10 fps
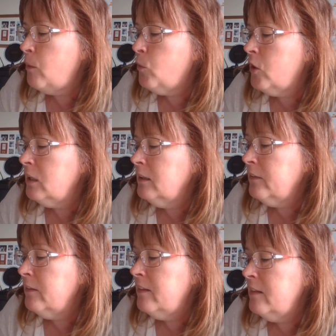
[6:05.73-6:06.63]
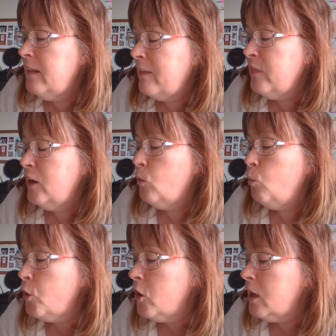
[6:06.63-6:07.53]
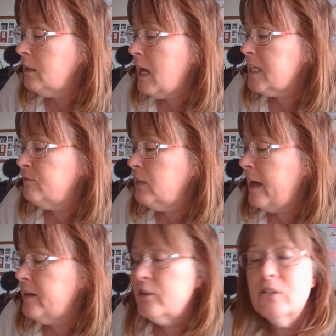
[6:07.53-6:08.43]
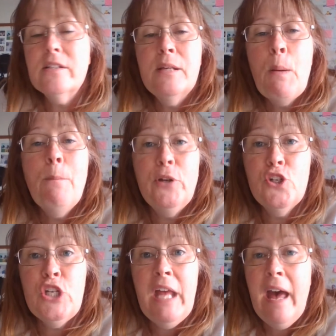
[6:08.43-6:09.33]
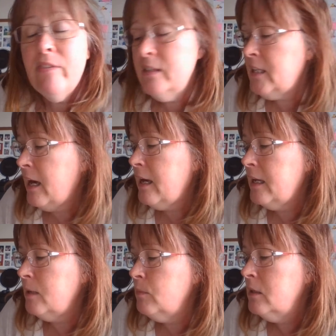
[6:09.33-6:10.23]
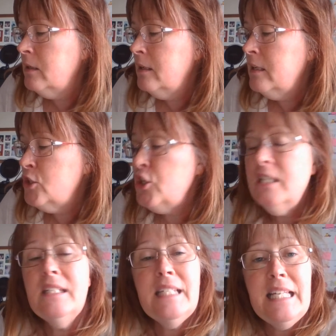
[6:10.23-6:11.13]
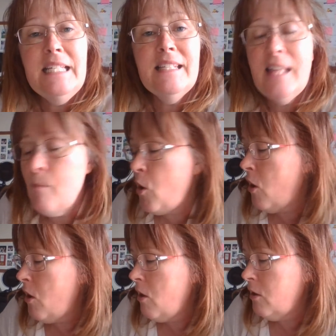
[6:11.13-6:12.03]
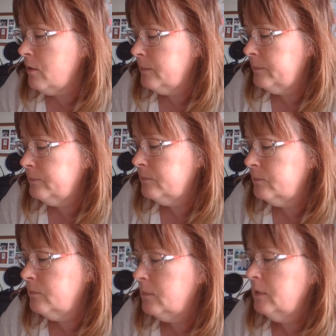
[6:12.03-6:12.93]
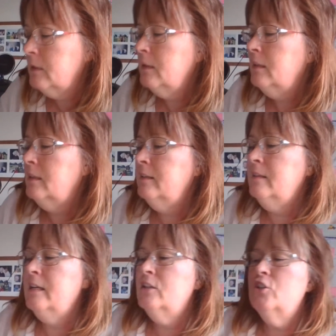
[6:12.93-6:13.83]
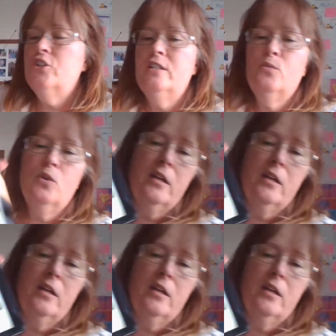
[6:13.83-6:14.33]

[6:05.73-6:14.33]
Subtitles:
that there were a lot of letters, but she had the time. She seized them all. And there she's